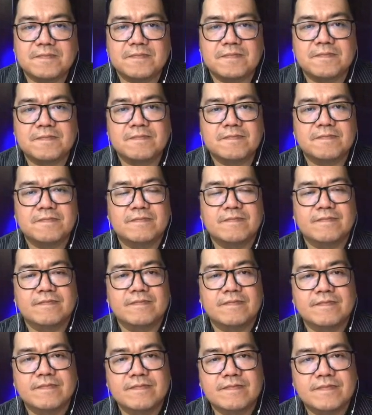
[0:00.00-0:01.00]

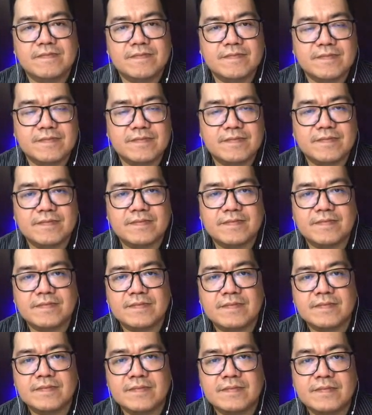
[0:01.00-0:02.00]

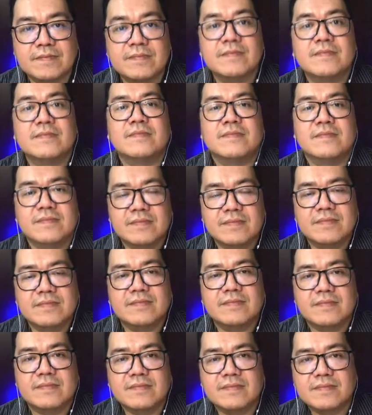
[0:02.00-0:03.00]

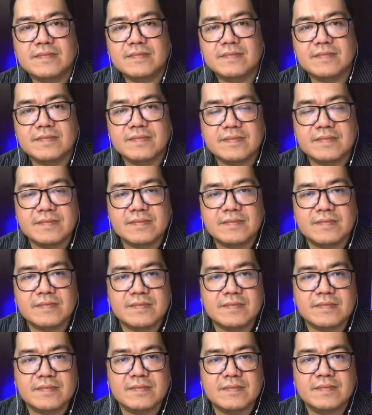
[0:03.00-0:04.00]

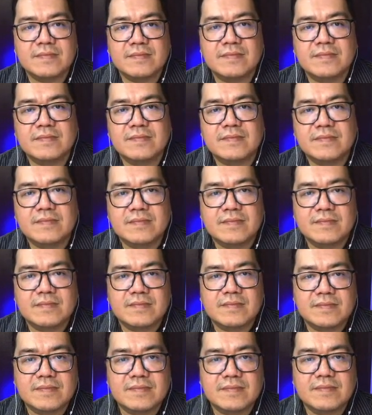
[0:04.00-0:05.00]

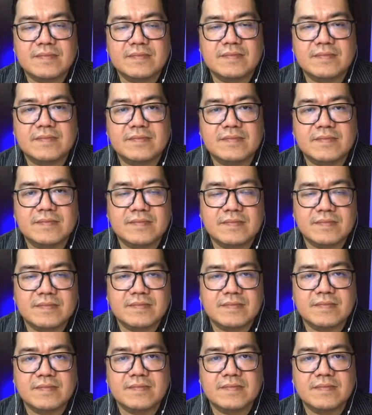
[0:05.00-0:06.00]

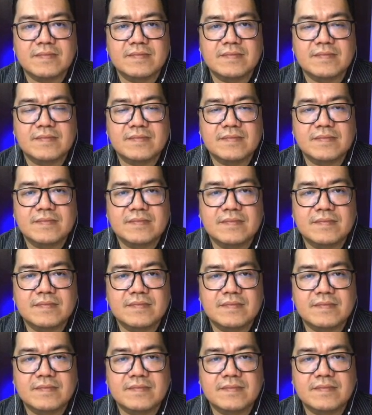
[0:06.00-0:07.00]

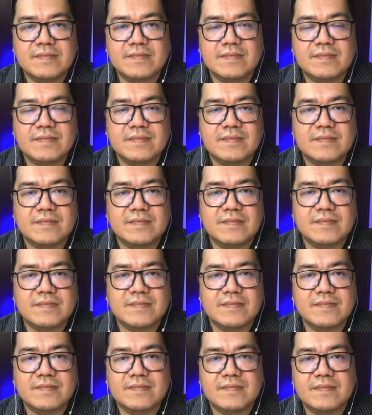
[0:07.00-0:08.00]
This person isn't speaking.